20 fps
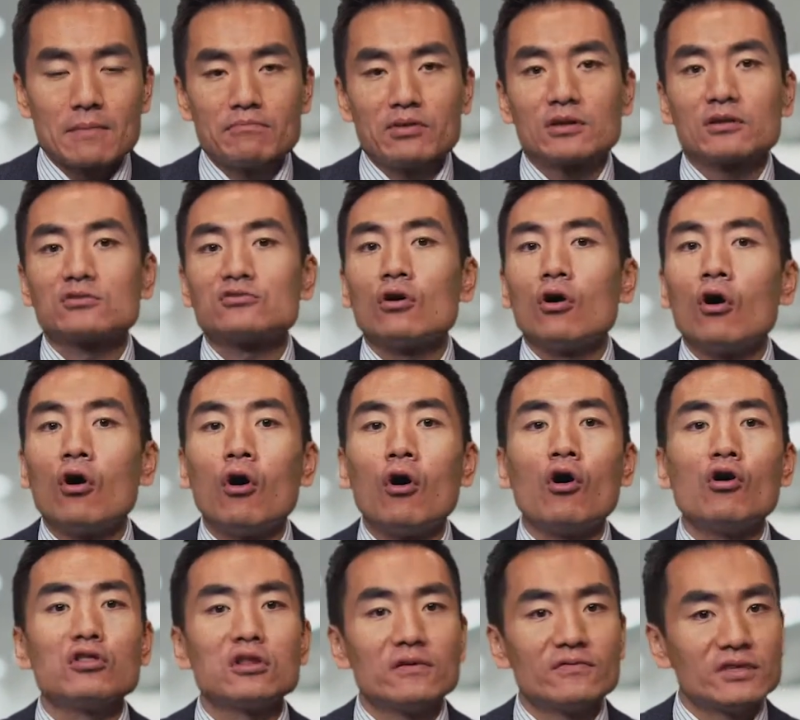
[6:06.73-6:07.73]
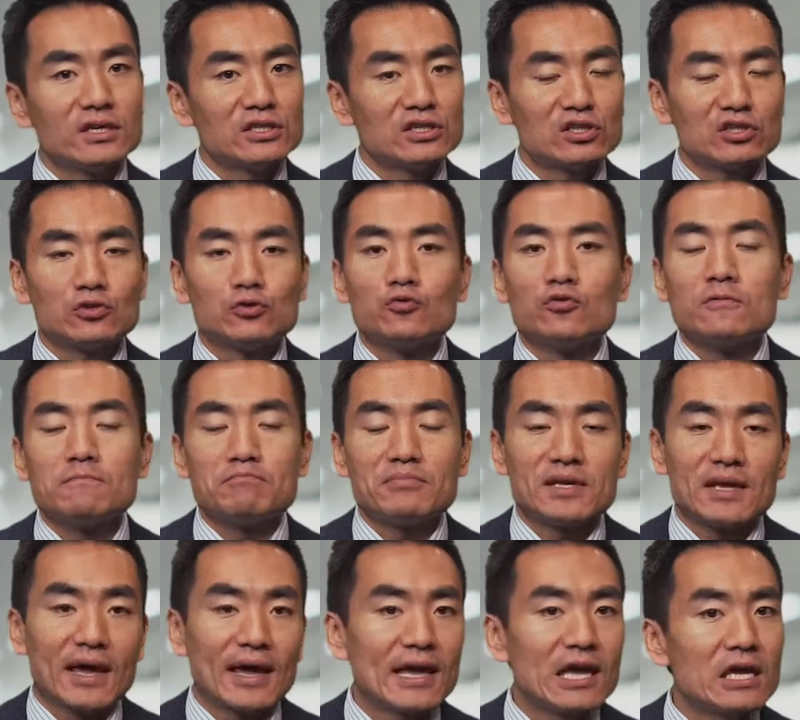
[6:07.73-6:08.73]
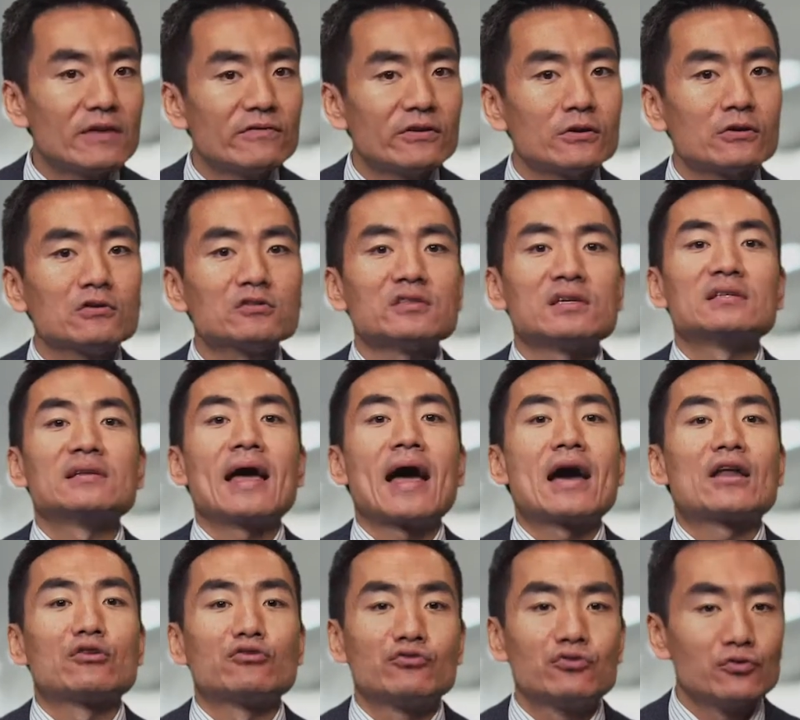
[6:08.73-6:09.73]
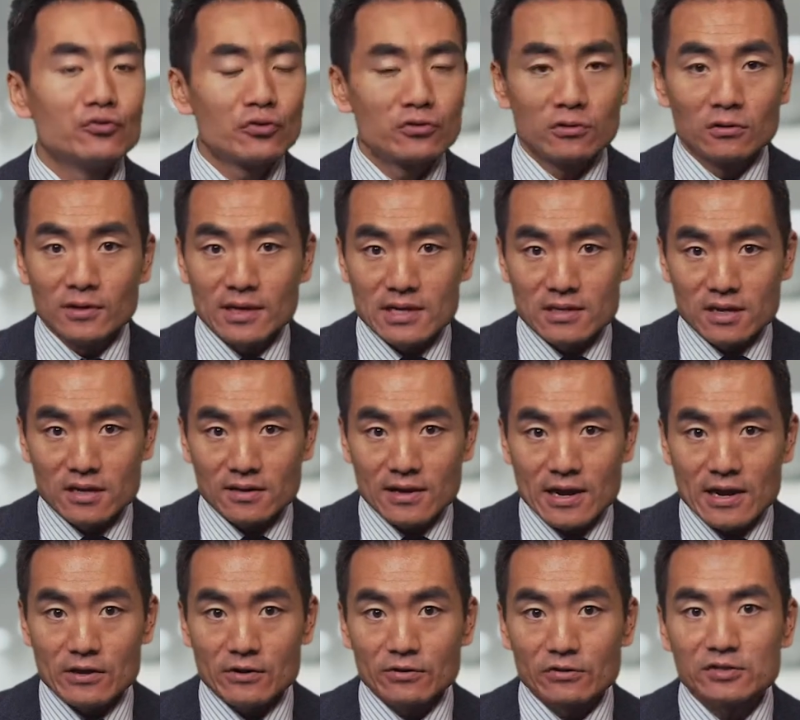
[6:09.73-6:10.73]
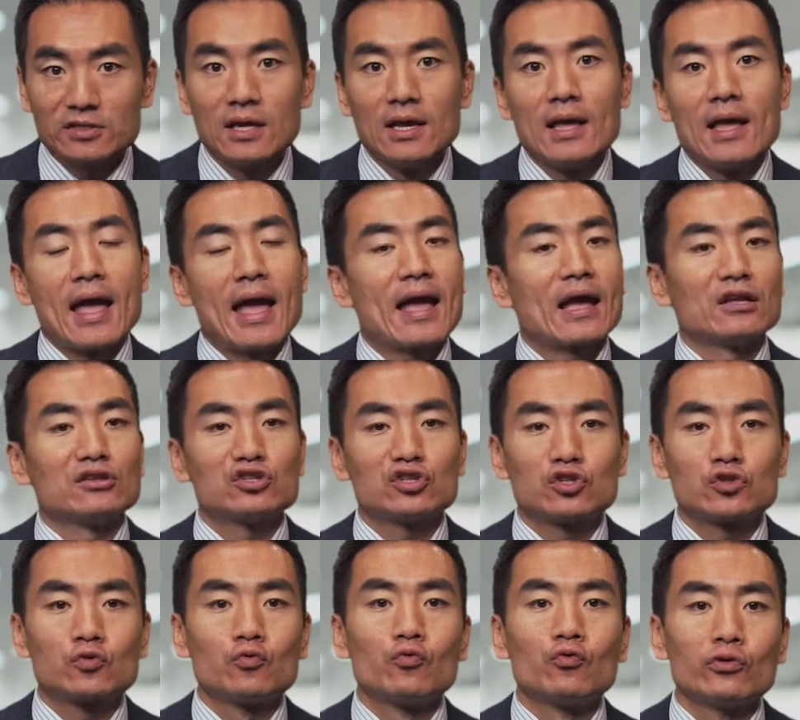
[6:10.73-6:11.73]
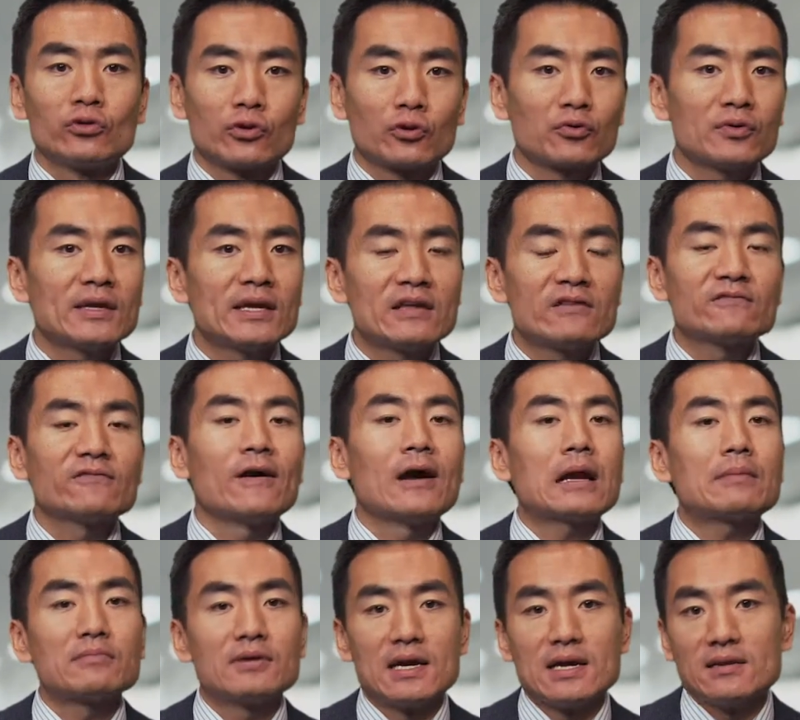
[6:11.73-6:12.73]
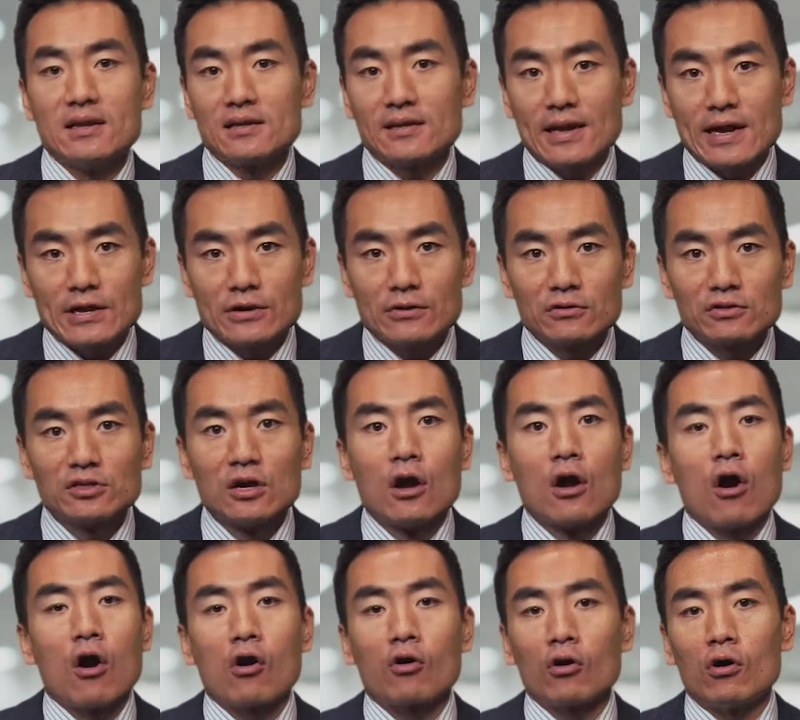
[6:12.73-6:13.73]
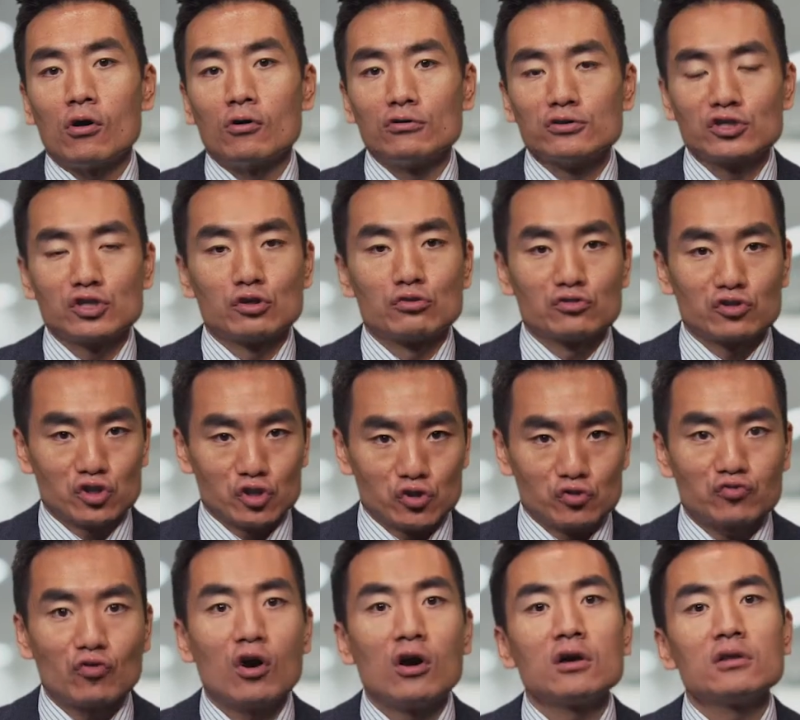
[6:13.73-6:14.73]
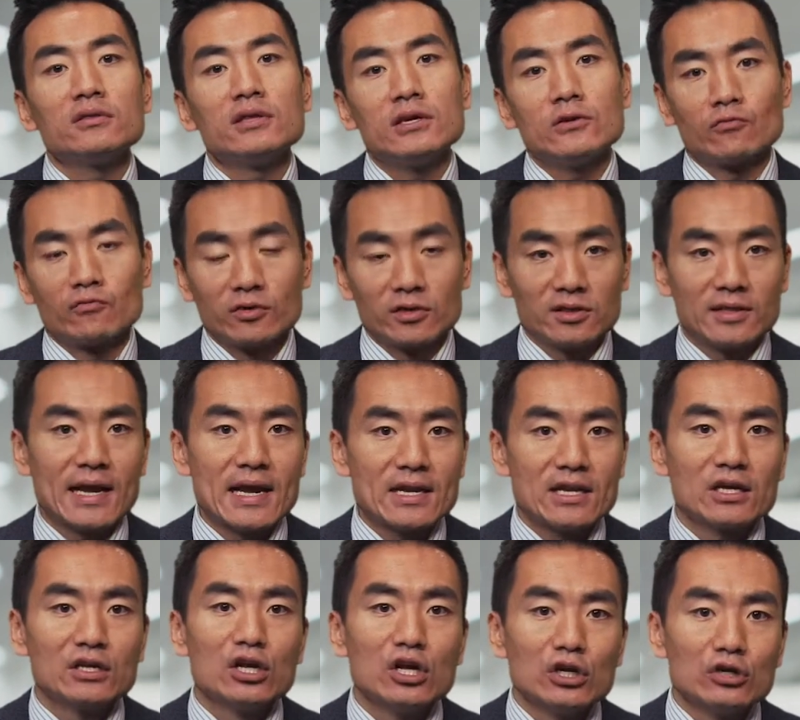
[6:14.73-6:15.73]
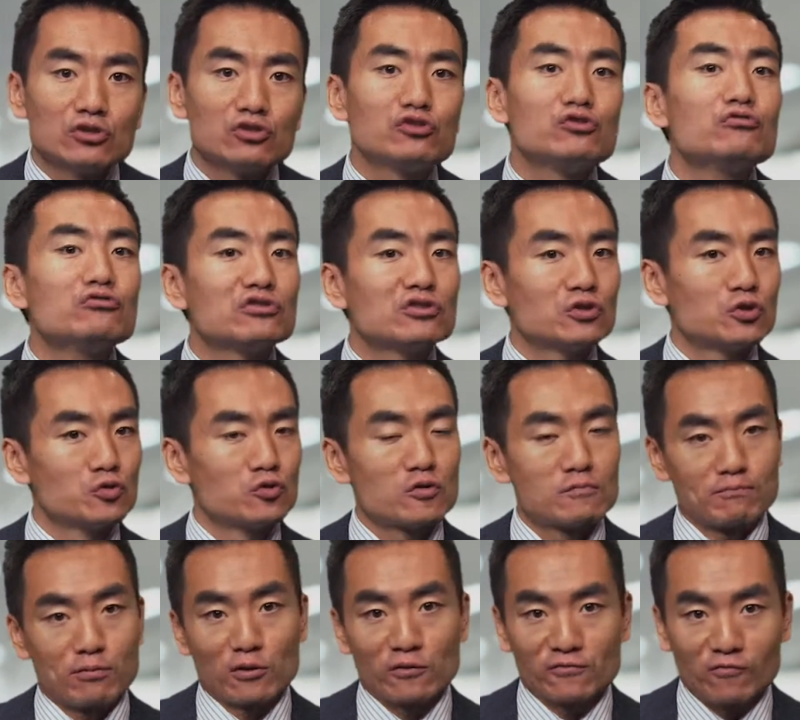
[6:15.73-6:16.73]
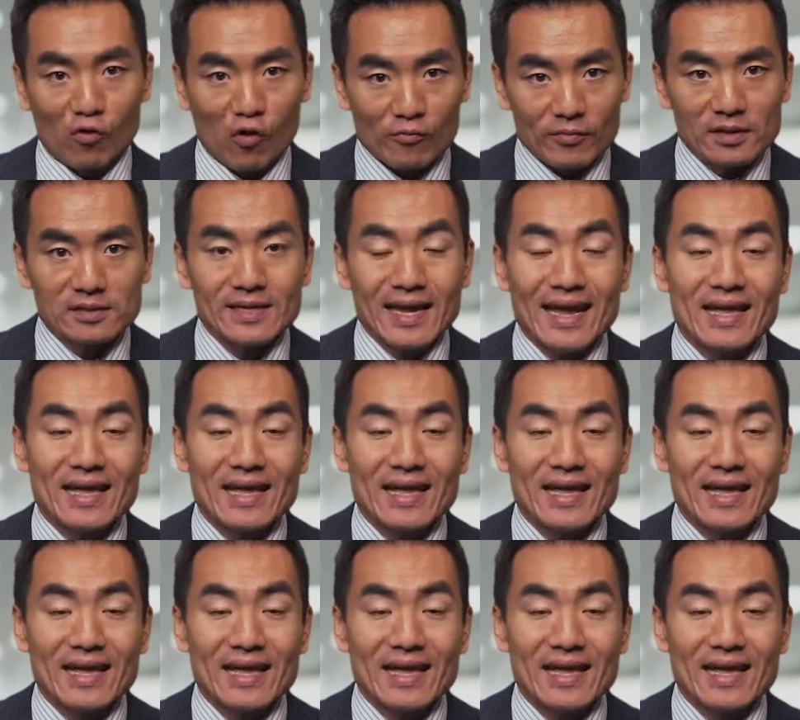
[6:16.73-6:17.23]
Because all of these student behaviors and attitudinal indicators and school learning environment indicators are also strongly related to student performance.